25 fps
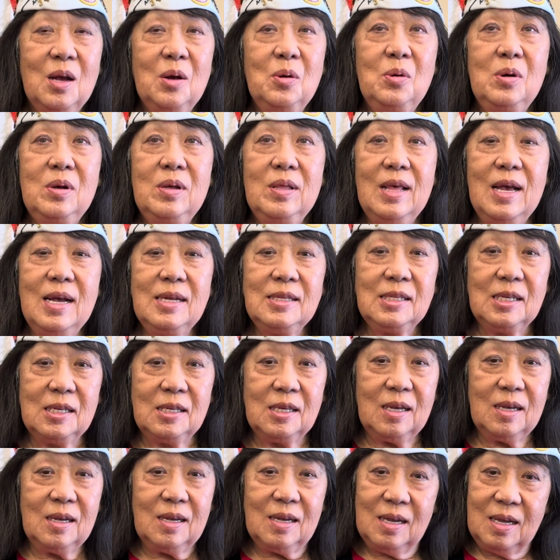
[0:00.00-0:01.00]
Well, that's a
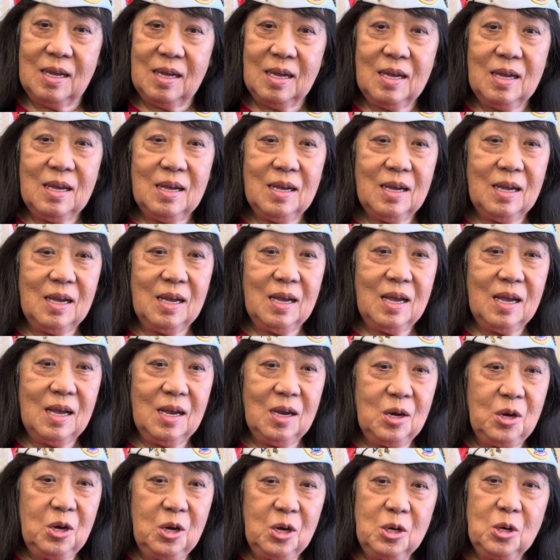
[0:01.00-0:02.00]

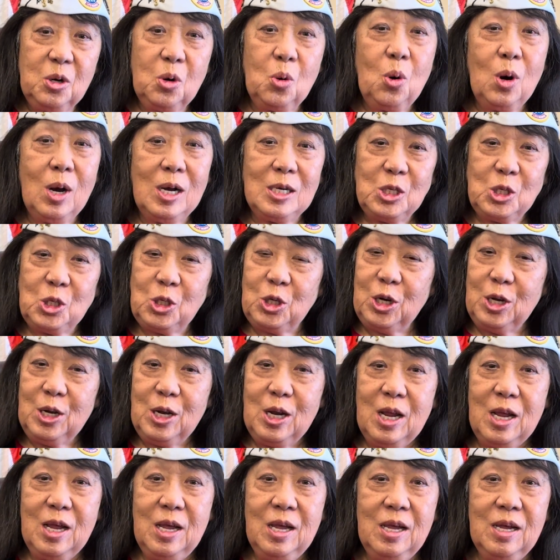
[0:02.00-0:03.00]
good question,
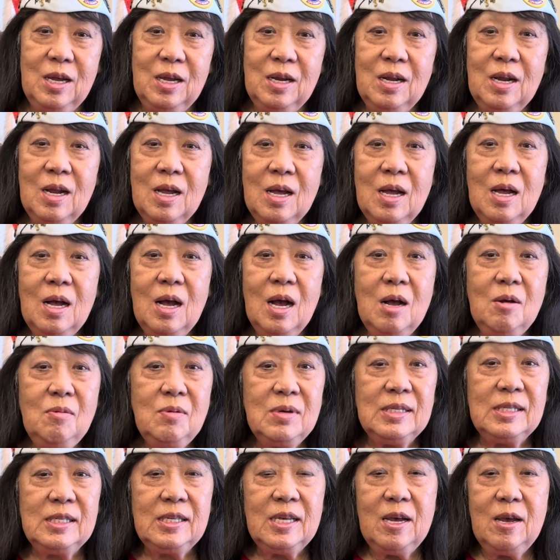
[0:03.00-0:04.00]
and I
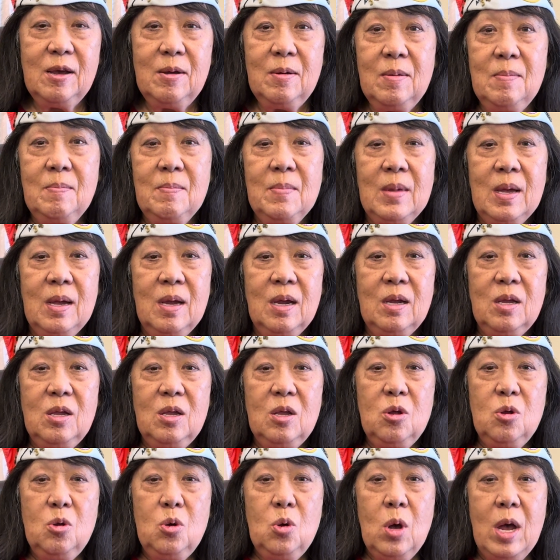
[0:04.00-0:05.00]
would say
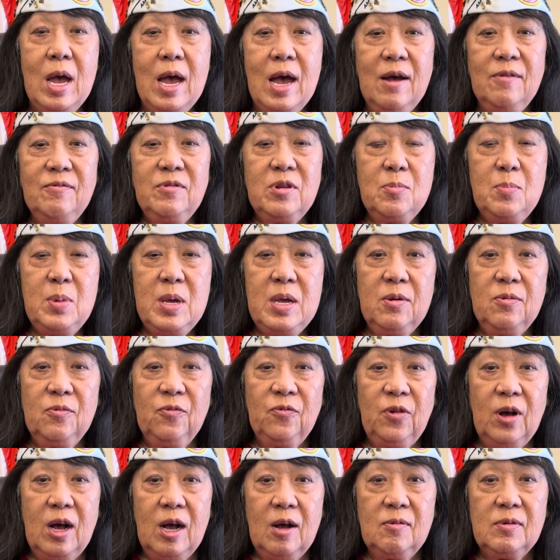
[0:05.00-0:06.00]
you have to be
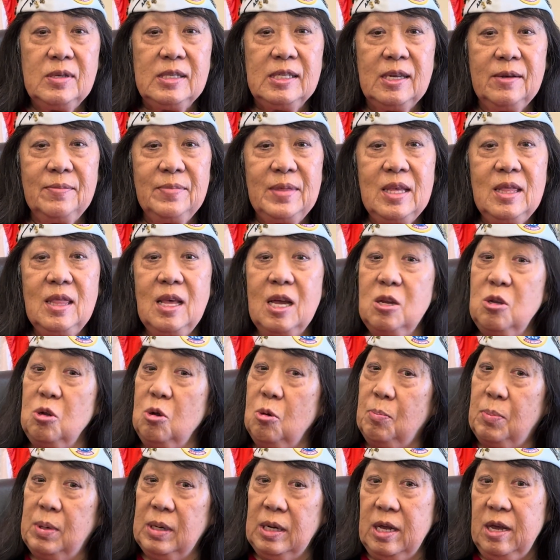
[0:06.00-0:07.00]
involved with something that you
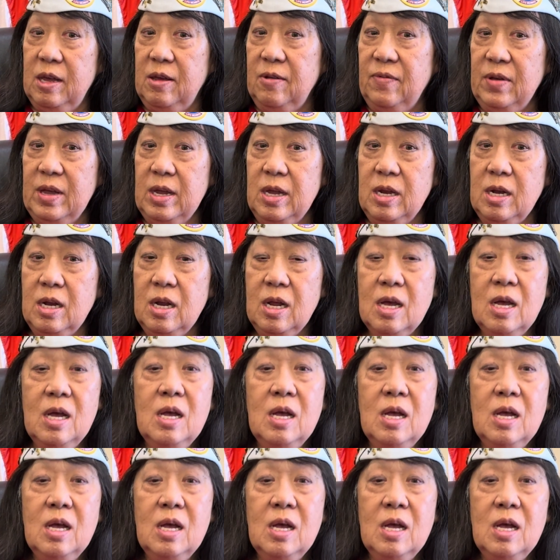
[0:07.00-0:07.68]
believe in.